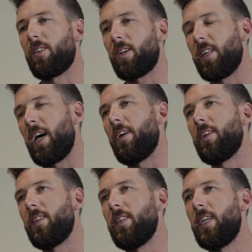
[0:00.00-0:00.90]
I got
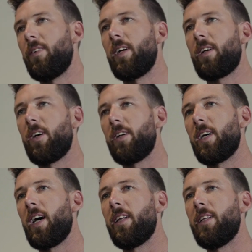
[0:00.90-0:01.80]
that knee reco
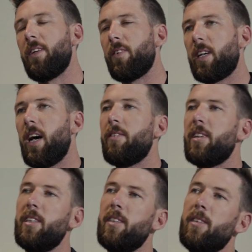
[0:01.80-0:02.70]
done and then
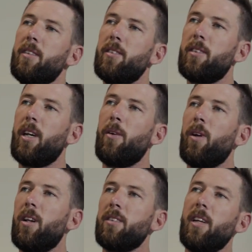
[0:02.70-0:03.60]
recovered, and
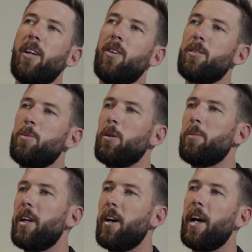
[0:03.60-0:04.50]
while I was laying in hospital
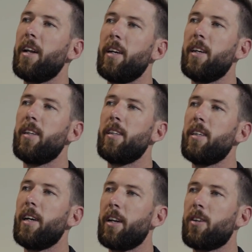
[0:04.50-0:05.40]
bed, I
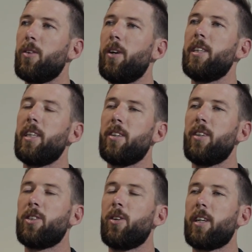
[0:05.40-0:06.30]
had a good idea that
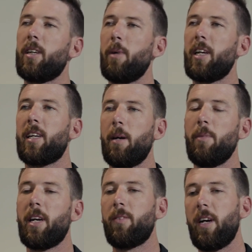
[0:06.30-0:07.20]
I'd try to make a
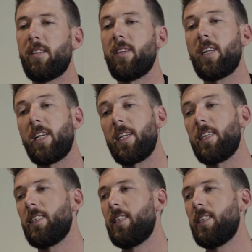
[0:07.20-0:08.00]
comeback racing again.